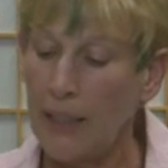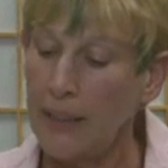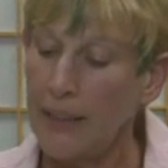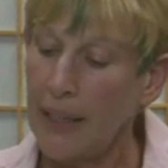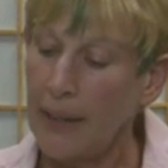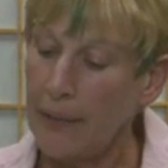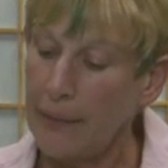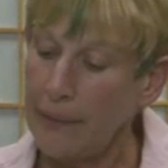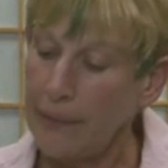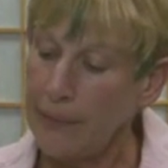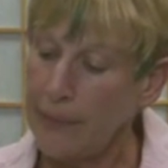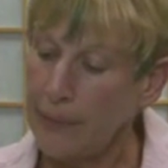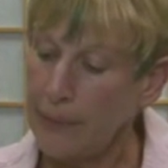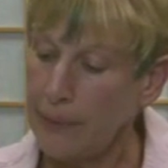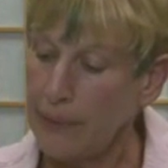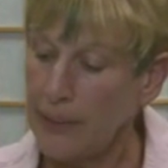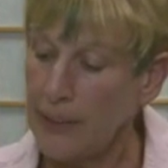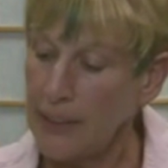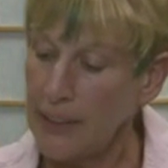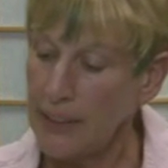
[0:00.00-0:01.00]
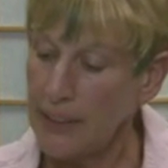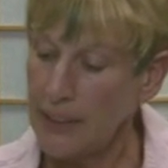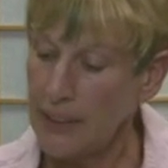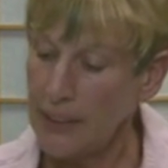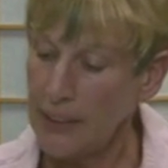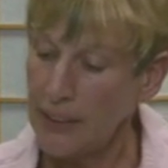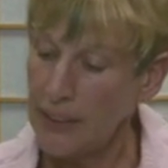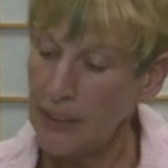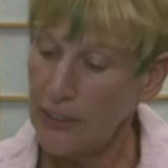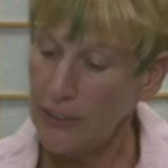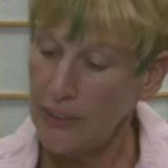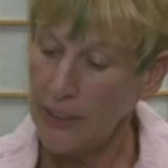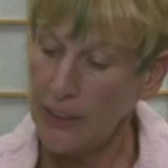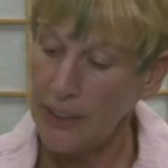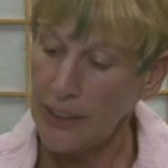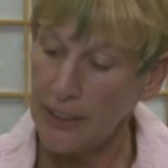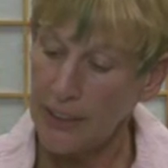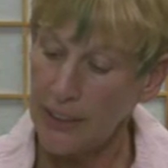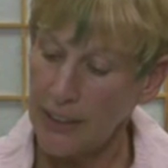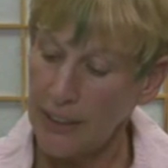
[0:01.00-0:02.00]
Now, if you're listening to
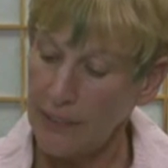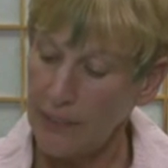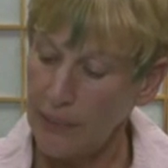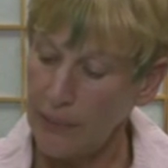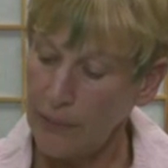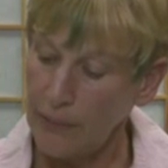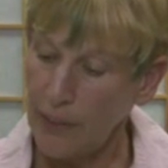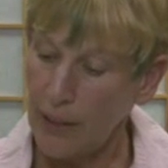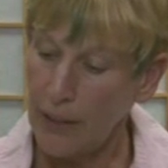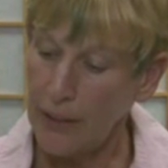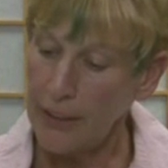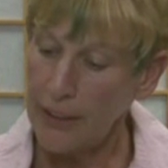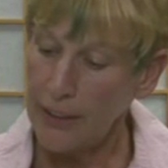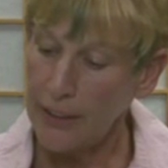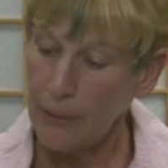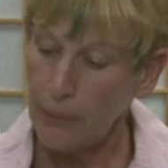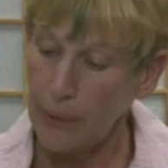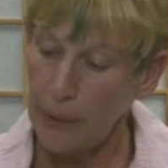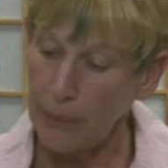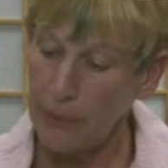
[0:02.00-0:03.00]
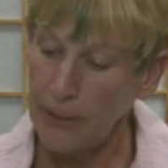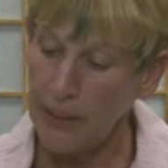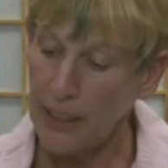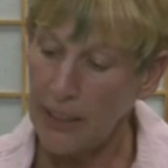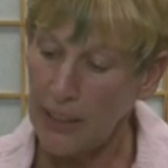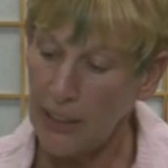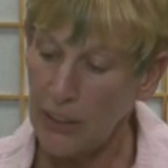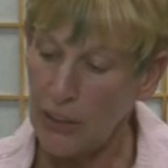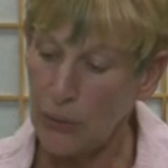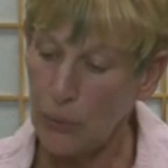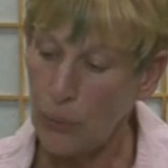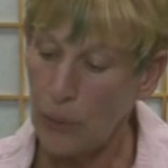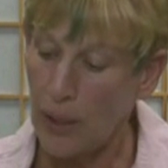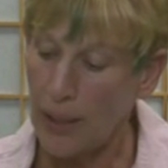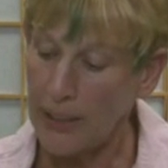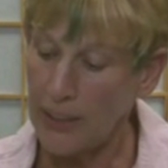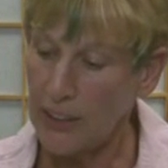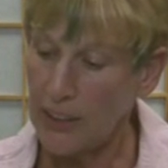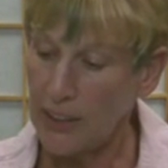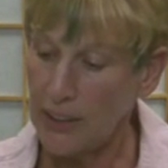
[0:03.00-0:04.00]
this, if you've gone to the website and you're
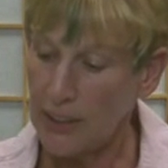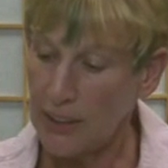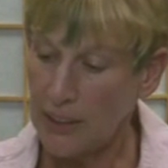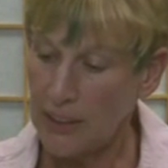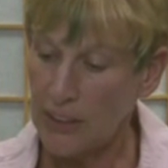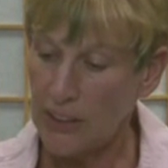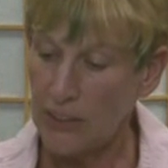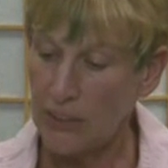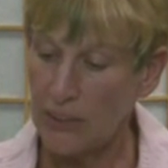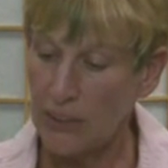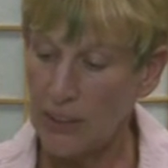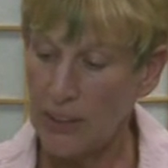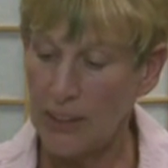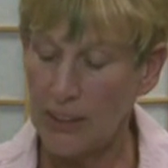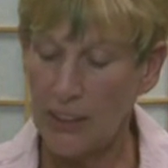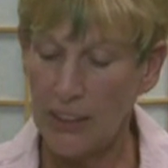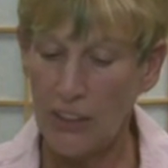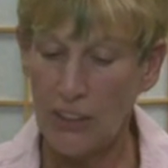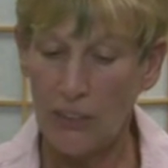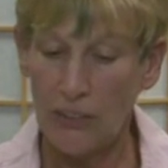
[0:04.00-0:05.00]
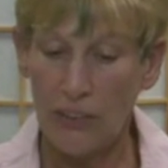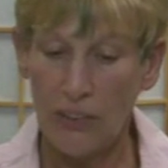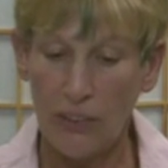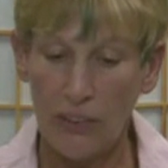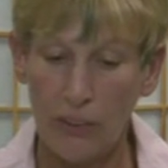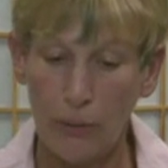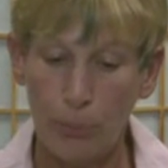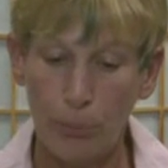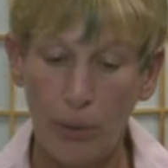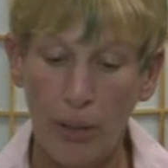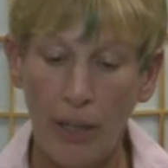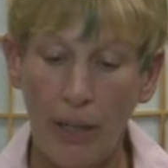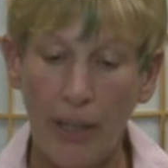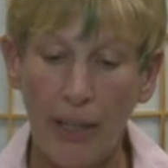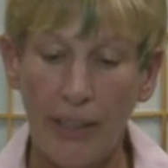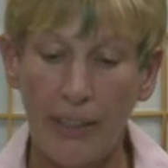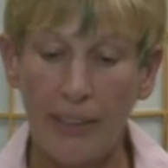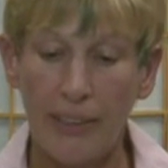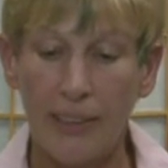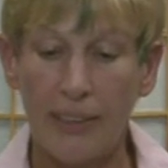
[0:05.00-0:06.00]
watching this, you're listening to it, you could
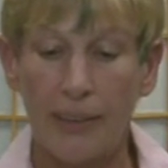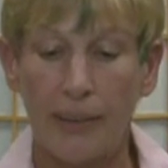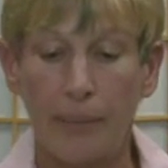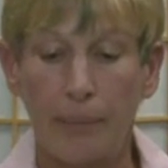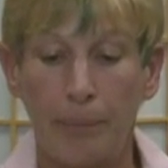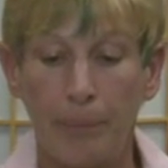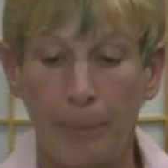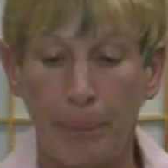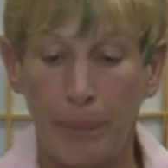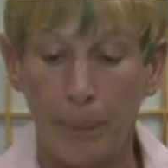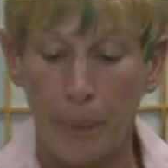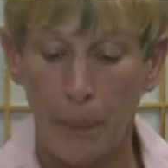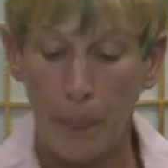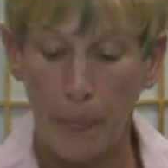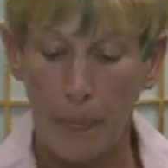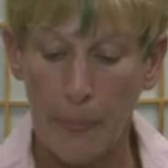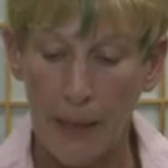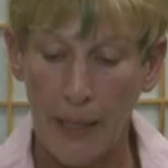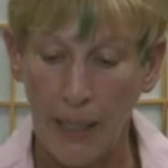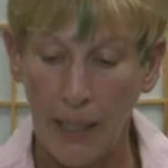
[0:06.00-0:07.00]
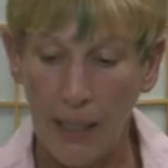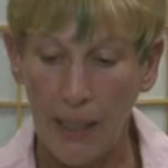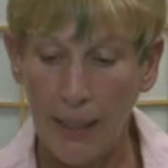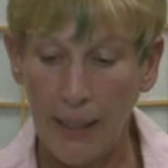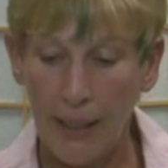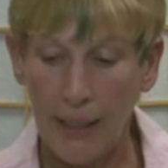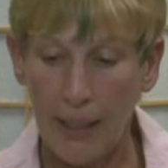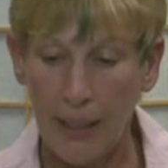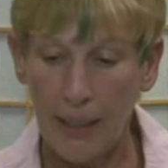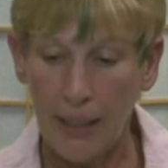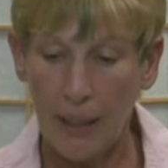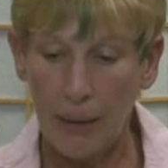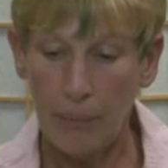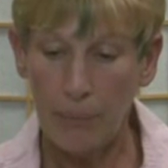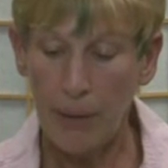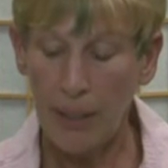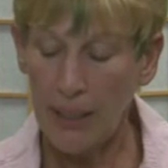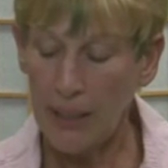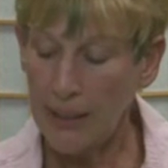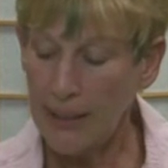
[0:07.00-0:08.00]
pause and uh,
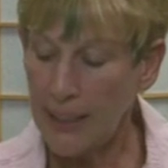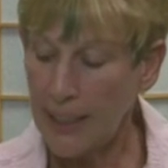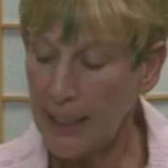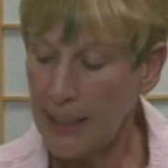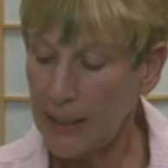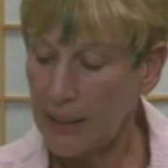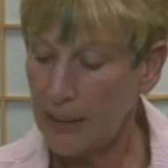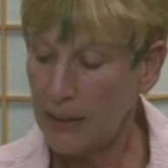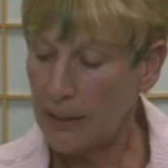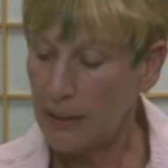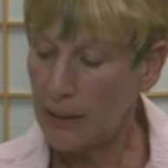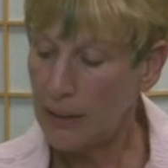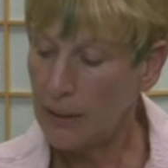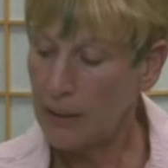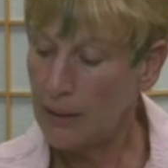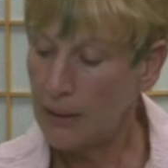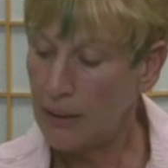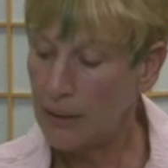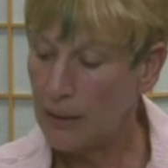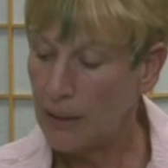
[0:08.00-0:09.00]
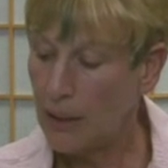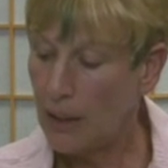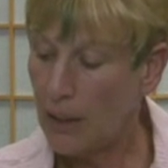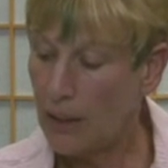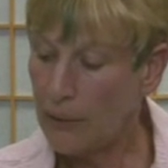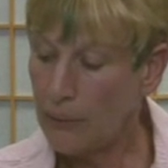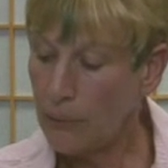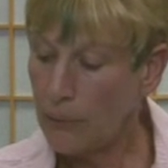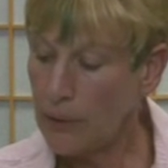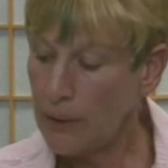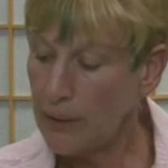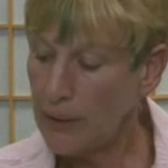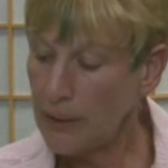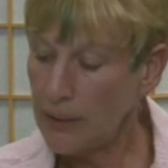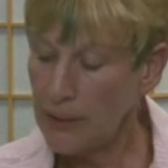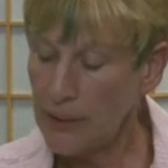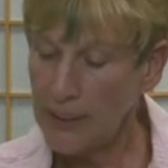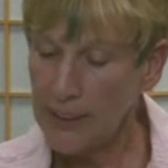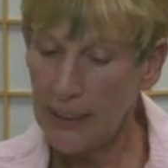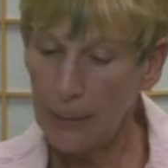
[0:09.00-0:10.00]
meditate on one of
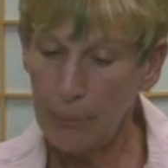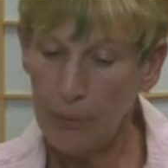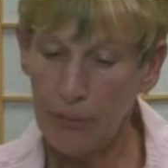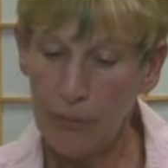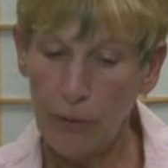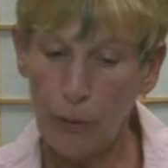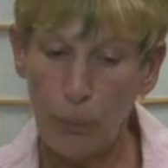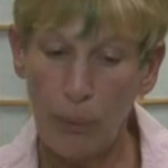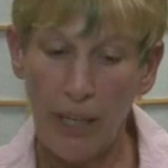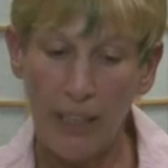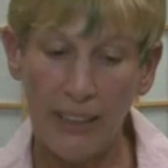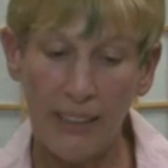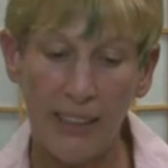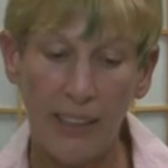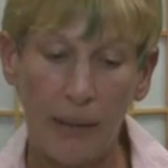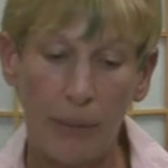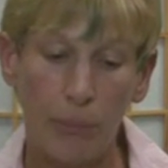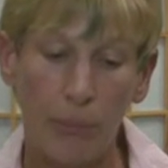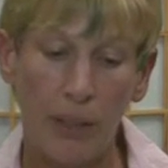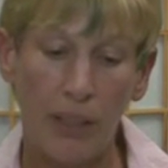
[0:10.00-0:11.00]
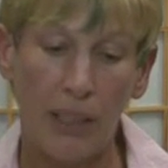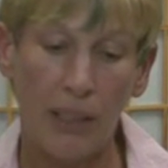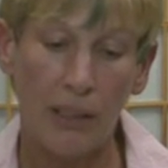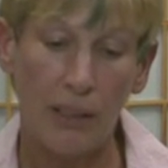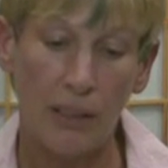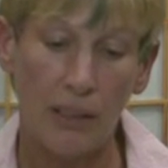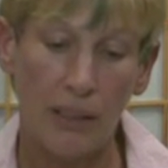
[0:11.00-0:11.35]
those steps for about 10 minutes.